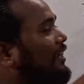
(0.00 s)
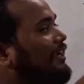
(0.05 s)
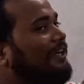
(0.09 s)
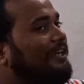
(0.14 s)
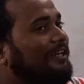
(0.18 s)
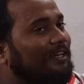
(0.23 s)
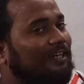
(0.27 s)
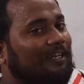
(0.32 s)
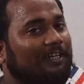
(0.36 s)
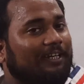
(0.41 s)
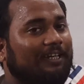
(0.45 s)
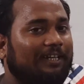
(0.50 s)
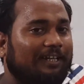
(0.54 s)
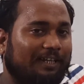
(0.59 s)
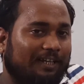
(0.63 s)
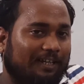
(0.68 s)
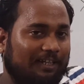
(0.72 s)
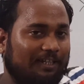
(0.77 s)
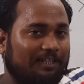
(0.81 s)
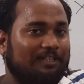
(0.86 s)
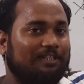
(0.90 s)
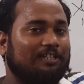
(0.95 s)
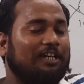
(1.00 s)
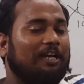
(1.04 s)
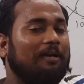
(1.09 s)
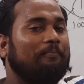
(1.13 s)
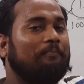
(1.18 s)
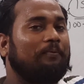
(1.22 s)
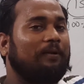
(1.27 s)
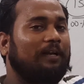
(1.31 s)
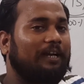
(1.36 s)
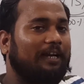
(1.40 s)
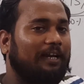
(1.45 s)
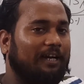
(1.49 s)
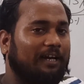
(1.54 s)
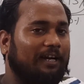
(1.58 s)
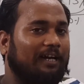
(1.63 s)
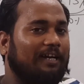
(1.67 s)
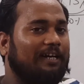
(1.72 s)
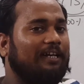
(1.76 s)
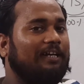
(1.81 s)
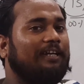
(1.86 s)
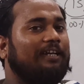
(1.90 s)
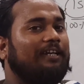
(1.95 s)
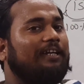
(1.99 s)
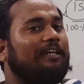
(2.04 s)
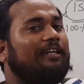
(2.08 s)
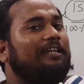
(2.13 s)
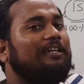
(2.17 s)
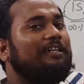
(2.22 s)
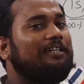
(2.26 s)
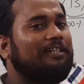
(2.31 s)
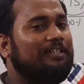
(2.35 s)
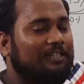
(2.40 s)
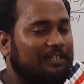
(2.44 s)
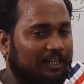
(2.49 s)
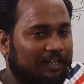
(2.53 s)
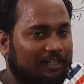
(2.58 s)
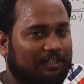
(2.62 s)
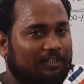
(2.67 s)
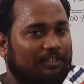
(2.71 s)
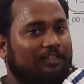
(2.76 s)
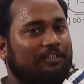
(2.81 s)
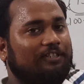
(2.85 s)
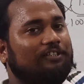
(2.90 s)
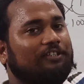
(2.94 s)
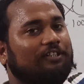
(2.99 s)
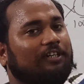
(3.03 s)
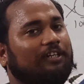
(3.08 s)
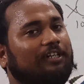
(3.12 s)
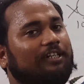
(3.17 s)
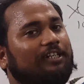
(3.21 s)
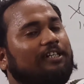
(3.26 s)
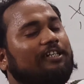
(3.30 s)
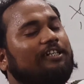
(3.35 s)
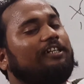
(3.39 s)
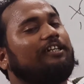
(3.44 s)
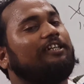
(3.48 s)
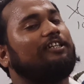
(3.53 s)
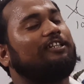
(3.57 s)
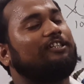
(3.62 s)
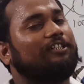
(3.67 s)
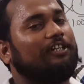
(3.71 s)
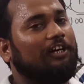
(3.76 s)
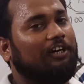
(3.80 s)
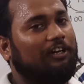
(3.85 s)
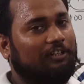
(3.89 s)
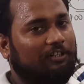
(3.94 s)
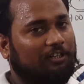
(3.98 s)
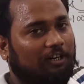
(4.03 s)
he is a player, he is a teacher, he is a